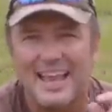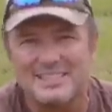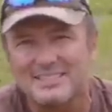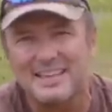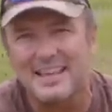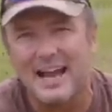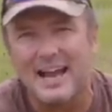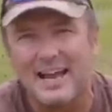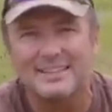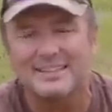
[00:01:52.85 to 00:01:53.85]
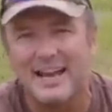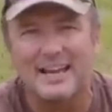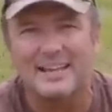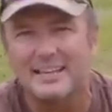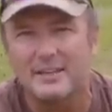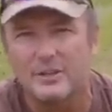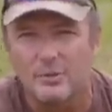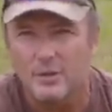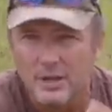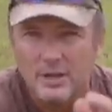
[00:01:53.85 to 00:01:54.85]

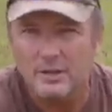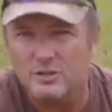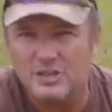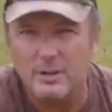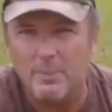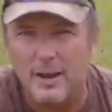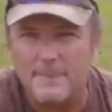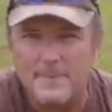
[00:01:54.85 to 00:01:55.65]
sdi.edu. Go check them out.